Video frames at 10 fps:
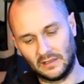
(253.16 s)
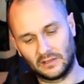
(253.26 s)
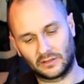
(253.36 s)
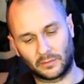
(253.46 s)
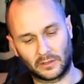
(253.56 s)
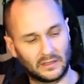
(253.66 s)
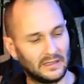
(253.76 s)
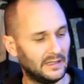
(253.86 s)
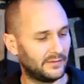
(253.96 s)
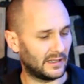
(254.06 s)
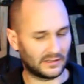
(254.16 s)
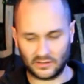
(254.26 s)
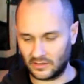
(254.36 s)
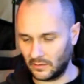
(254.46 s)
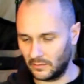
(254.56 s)
So I'm going to leave that to
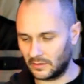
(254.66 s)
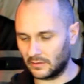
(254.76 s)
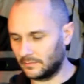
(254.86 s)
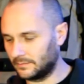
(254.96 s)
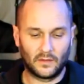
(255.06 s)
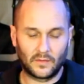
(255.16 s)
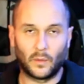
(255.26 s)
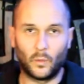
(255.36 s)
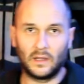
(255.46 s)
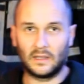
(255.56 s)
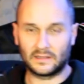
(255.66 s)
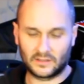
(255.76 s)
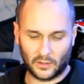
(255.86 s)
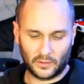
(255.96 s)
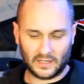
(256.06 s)
soak, and while that's
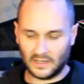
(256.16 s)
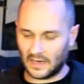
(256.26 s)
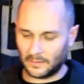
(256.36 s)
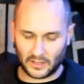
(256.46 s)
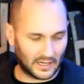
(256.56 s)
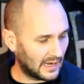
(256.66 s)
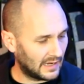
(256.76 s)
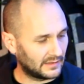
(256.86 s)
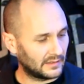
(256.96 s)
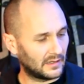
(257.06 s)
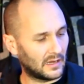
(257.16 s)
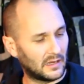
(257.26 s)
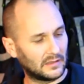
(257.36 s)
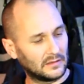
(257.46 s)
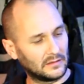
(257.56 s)
soaking I'm going to add
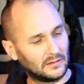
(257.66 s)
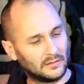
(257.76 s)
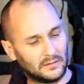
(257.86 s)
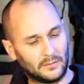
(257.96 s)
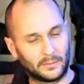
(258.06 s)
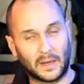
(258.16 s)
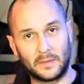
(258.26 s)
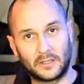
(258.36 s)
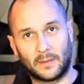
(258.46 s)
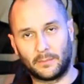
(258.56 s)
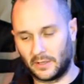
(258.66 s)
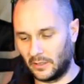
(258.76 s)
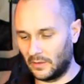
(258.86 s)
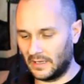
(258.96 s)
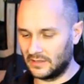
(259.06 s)
our baby
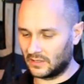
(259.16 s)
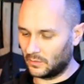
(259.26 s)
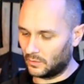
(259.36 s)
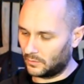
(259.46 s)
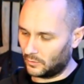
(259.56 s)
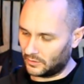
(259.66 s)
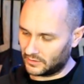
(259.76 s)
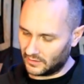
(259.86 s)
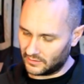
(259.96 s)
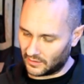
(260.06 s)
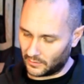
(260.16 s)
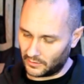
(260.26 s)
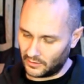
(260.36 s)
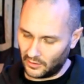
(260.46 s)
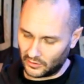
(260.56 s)
shampoo into the warm water. So
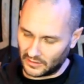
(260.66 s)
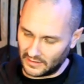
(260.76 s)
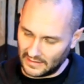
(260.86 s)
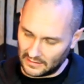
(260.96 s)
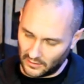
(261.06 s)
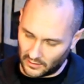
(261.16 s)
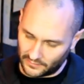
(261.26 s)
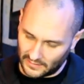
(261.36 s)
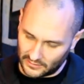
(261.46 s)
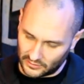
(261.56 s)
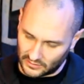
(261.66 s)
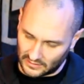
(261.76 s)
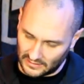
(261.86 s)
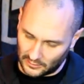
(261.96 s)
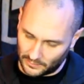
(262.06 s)
you're not going to need a lot of this, just a
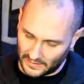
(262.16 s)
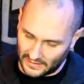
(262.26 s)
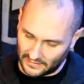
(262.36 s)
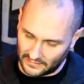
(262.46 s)
little bit.